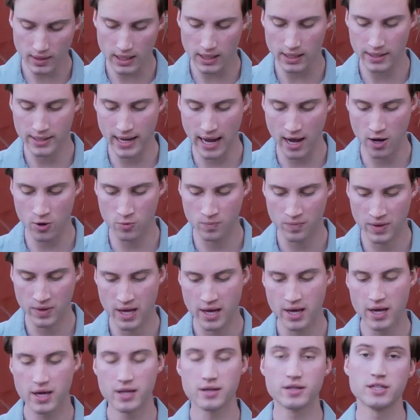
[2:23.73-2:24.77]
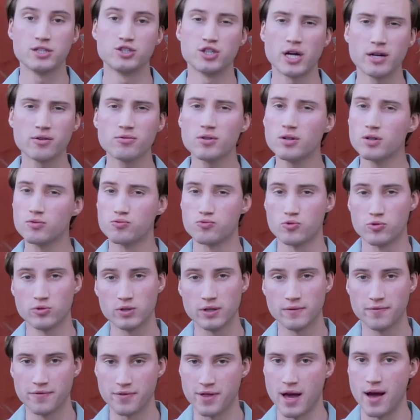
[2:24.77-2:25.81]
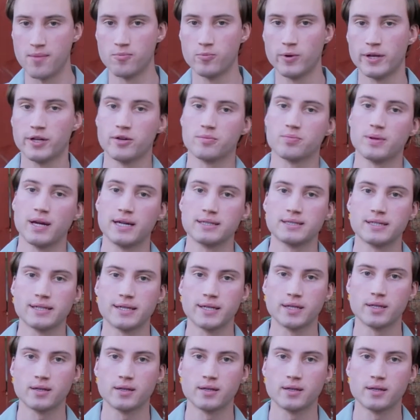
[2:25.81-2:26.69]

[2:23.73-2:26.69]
Now, the general rule of thumb when you're planting